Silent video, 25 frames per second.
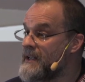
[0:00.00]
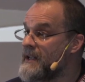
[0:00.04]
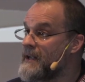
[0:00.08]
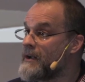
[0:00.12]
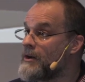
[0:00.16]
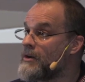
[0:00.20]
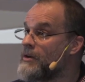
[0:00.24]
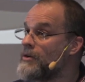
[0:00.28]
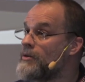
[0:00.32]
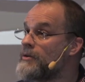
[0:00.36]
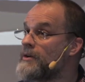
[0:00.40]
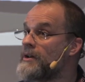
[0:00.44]

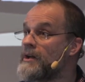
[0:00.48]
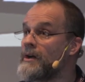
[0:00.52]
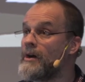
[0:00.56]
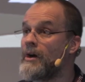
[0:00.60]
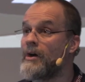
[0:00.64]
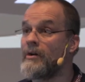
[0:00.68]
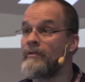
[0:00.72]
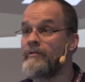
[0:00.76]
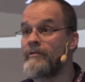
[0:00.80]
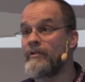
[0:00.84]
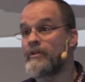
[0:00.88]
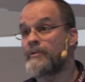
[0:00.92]
including
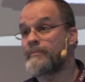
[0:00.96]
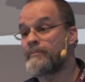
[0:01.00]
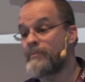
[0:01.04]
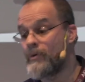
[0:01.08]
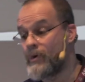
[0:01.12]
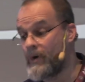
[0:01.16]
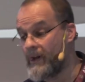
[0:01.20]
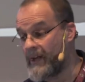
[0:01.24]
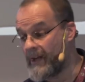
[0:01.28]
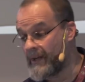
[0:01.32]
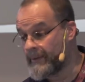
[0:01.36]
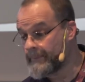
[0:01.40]
overt
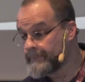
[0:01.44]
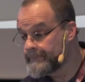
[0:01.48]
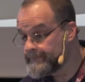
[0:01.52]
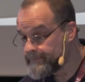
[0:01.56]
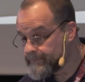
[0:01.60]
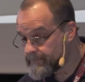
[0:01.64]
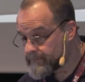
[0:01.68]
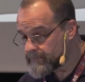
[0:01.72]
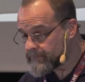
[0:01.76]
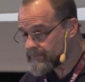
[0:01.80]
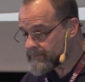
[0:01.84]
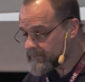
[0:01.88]
bullying.
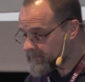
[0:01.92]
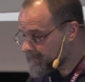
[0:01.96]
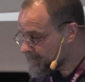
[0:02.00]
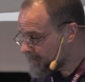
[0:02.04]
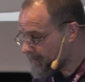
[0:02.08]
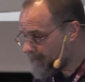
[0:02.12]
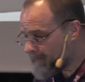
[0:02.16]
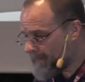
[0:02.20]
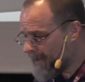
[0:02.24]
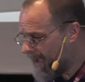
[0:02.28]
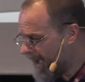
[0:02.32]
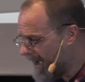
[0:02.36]

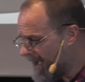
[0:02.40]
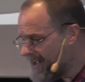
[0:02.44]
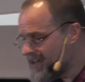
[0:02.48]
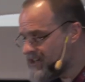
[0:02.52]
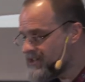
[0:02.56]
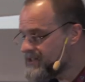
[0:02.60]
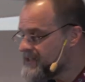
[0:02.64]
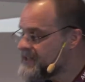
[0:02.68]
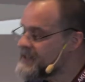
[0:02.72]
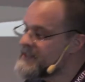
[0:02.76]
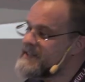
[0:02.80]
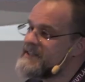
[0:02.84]
I
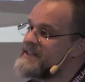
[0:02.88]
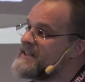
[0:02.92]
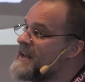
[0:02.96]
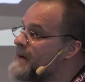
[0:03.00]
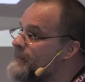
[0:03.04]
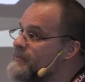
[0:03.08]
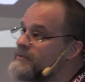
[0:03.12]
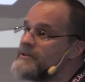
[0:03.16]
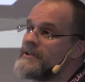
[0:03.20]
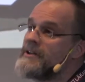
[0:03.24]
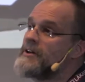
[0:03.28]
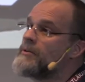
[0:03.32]
just
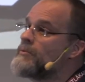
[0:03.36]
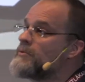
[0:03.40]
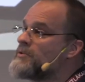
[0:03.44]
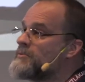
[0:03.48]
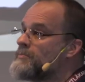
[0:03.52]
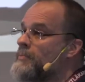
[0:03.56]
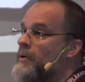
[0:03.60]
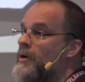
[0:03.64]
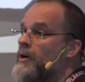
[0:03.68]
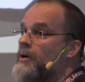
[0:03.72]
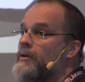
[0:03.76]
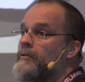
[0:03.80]
accepted it was
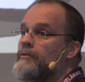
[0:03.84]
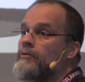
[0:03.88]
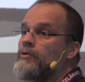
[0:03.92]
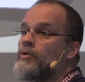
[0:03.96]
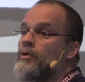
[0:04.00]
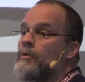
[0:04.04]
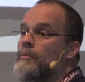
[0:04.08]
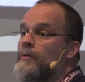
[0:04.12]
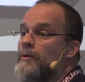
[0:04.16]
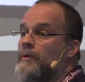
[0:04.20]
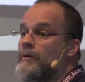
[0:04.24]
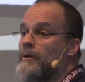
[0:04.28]
part of
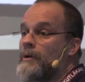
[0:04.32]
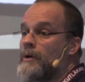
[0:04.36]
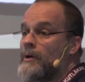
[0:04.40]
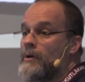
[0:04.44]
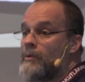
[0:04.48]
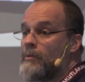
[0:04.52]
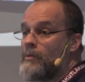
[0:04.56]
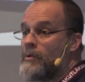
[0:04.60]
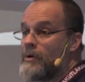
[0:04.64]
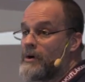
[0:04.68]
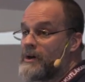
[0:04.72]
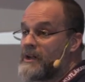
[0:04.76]
normal
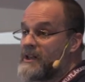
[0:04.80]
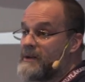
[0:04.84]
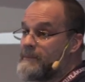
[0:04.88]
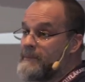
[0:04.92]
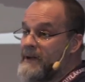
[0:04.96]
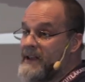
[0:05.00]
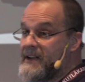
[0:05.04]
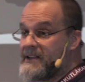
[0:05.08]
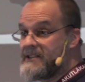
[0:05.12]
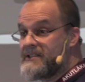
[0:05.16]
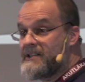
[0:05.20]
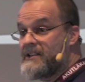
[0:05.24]
work in
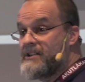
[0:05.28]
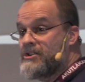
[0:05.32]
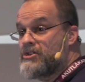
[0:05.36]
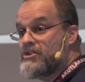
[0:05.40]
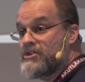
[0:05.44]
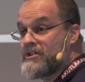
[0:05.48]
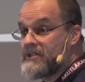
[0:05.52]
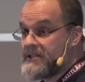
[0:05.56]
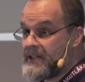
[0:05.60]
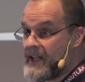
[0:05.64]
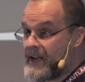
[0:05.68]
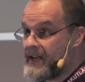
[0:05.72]
medicine, and you
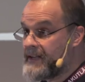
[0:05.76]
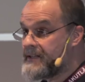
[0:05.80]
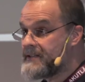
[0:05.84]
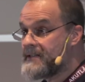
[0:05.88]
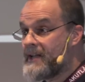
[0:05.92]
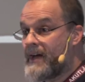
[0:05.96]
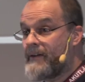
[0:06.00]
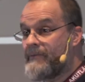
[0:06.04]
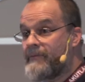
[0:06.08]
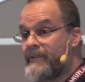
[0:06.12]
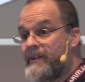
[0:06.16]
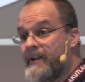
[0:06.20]
just had to
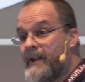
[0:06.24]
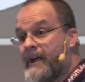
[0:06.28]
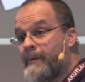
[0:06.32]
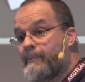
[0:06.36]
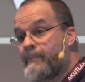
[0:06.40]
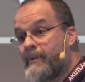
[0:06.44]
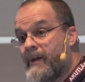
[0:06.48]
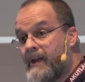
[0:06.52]
toughen up,